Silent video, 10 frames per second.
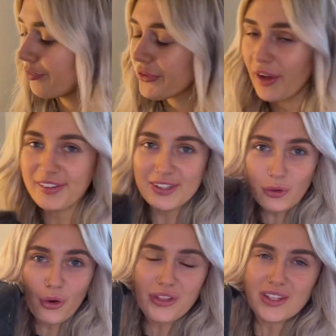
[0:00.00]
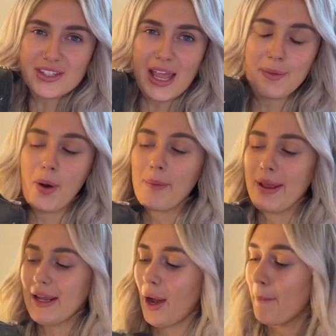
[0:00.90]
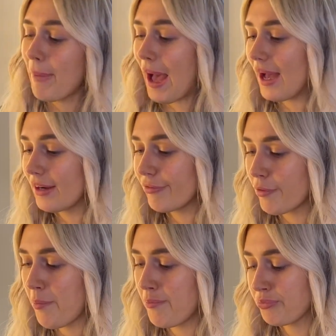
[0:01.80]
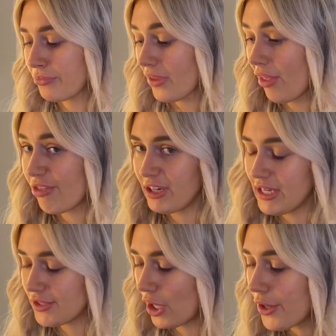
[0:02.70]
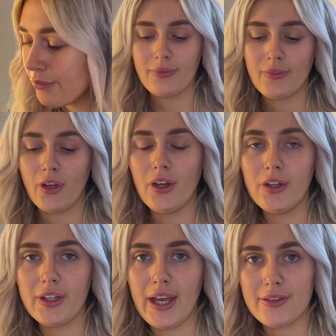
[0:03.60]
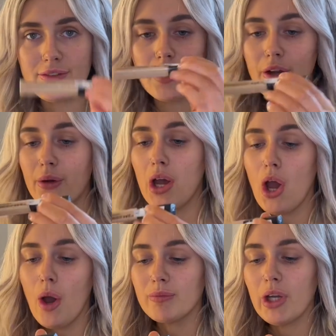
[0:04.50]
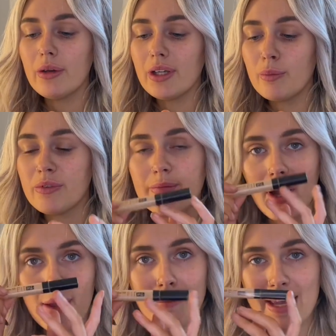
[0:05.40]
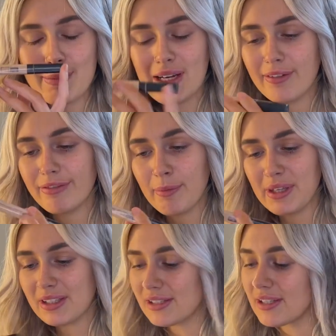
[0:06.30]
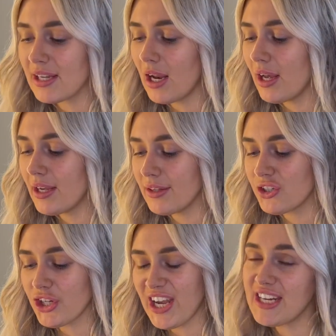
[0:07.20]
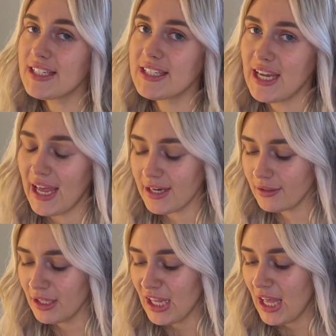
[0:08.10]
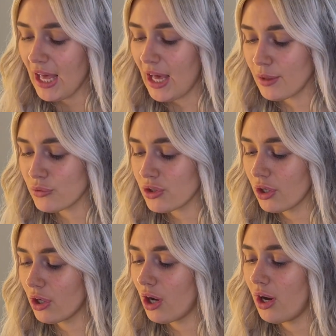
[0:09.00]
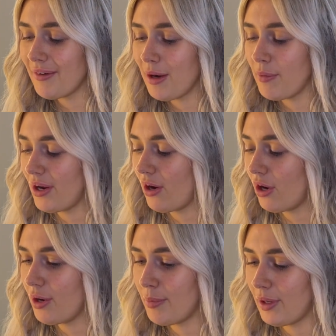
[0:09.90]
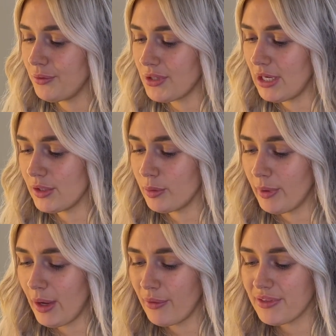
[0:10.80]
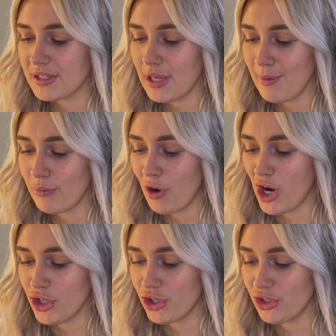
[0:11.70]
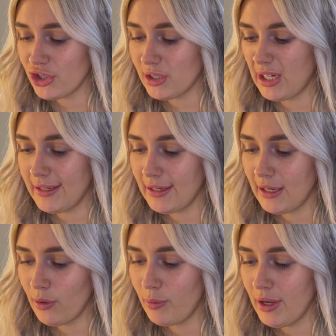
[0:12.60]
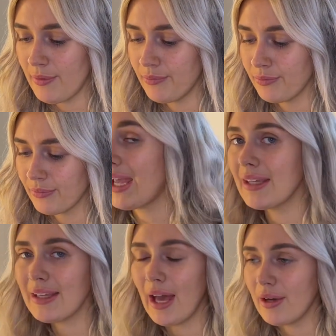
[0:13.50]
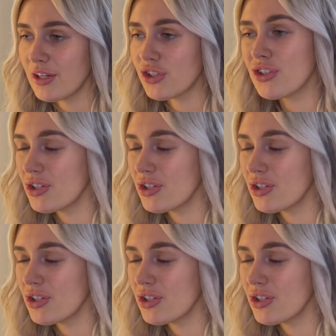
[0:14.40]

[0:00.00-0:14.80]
I've still got this same old makeup bag from 3 years ago. Okay, so I'm going in with my Maybelline Fit Me Concealer in the shade 10. and I'm just going to carve out my eyebrows a little bit with the same brush, just cleaned it a little bit. Yeah, let's just do